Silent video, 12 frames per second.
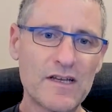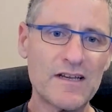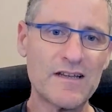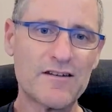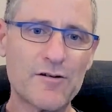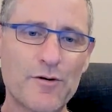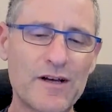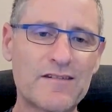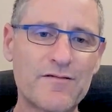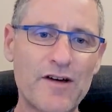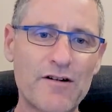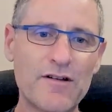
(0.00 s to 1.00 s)
So
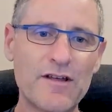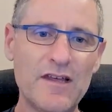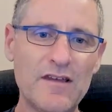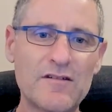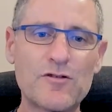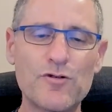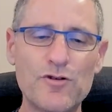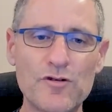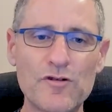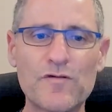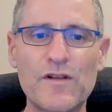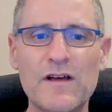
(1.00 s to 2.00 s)
it's very easy to
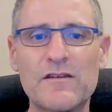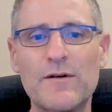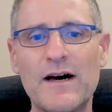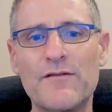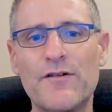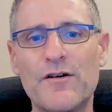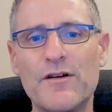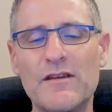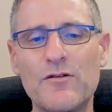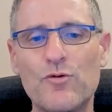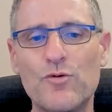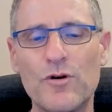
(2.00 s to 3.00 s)
use flexiWAN, very
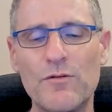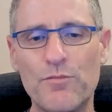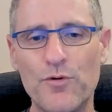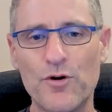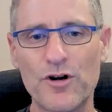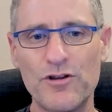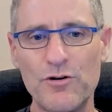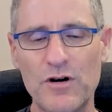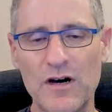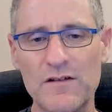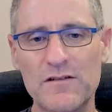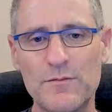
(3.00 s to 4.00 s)
easy to onboard new
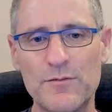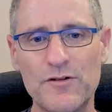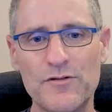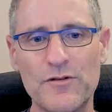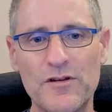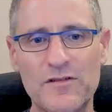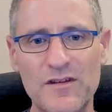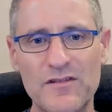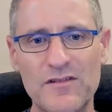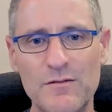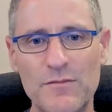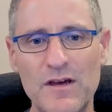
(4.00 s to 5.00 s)
customers to the
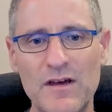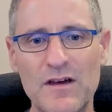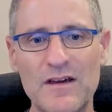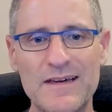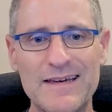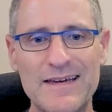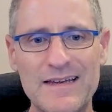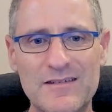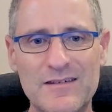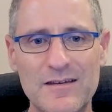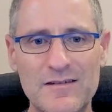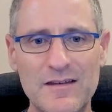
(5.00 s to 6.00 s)
system.
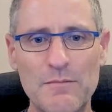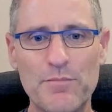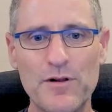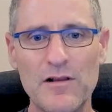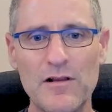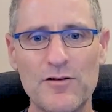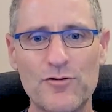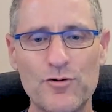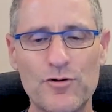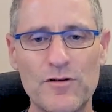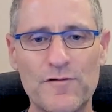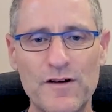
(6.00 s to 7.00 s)
It's simple to
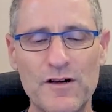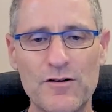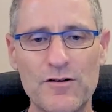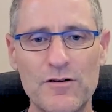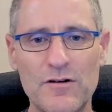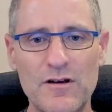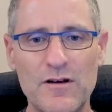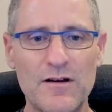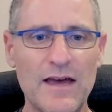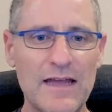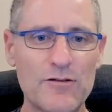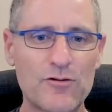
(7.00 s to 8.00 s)
configure
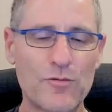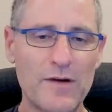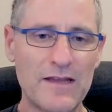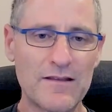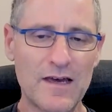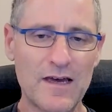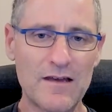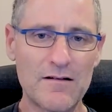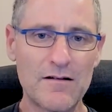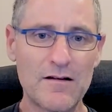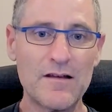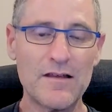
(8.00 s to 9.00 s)
and to maintain,
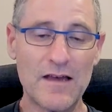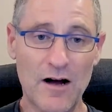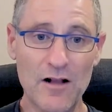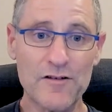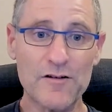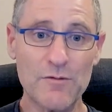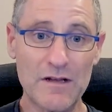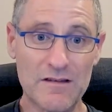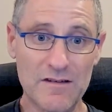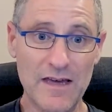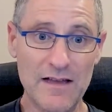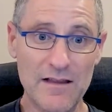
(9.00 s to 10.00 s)
also at
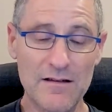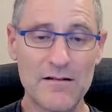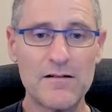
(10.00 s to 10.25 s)
scale.